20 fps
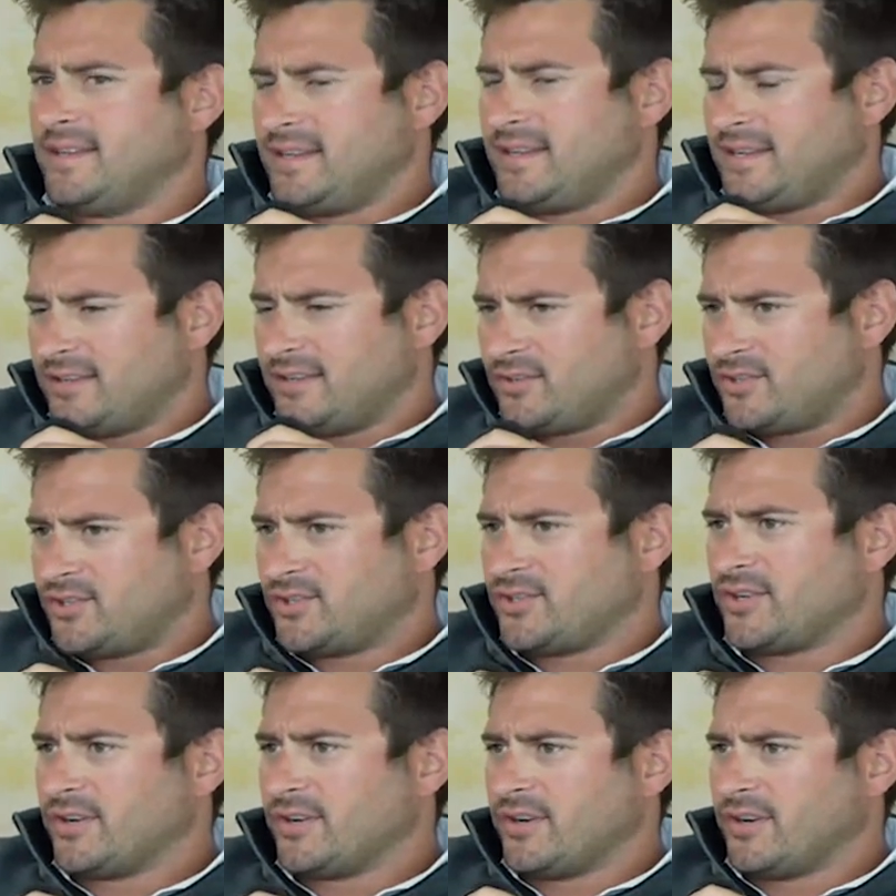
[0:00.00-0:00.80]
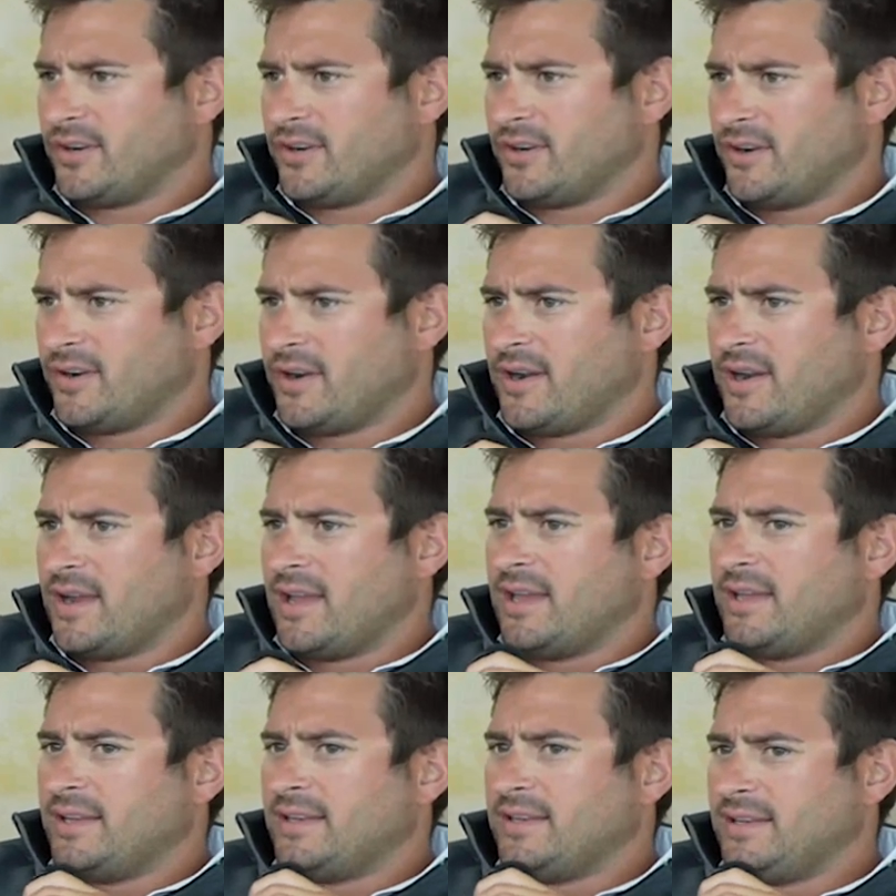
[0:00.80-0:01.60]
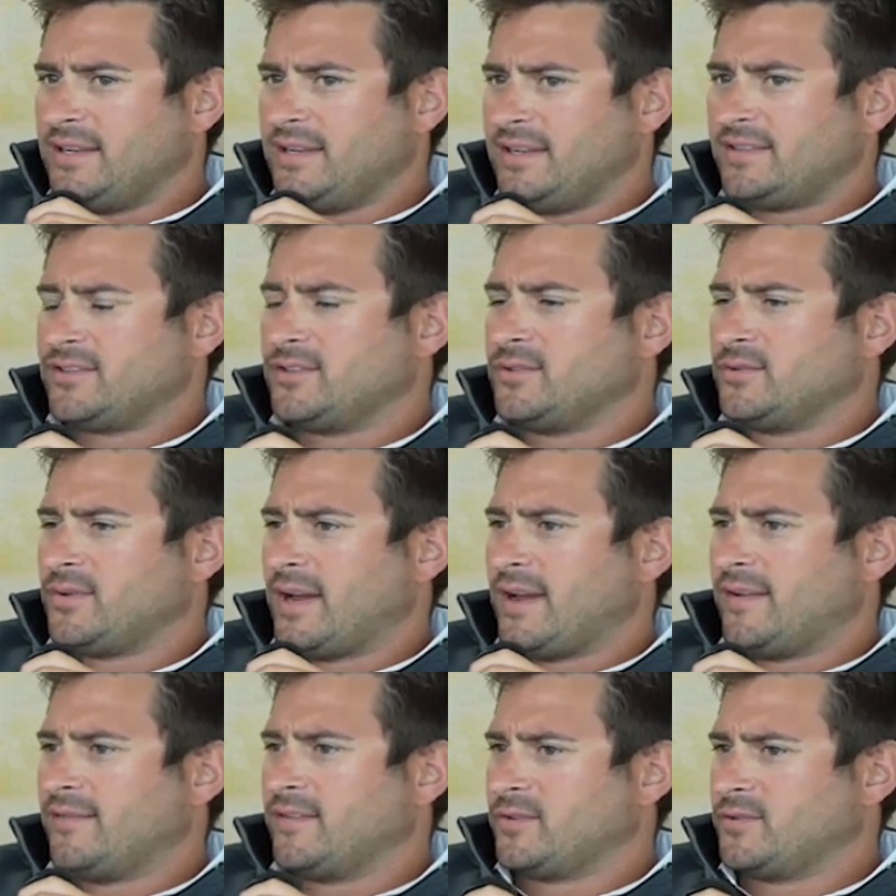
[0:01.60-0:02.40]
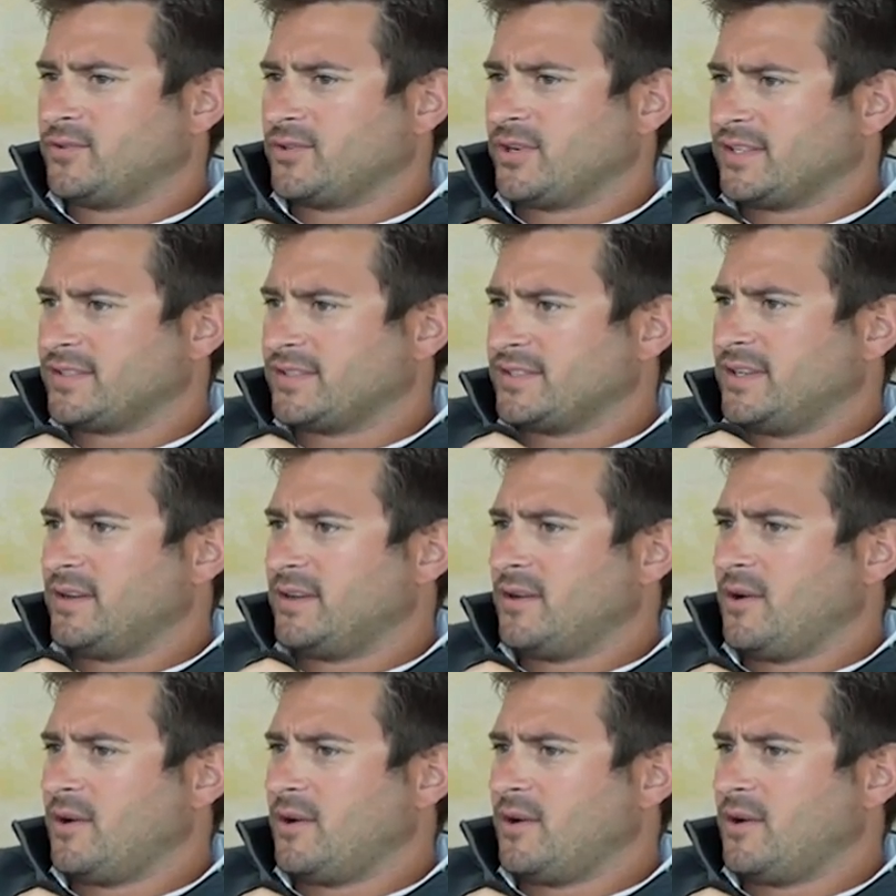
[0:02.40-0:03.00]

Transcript: the insurer needs to have a trust and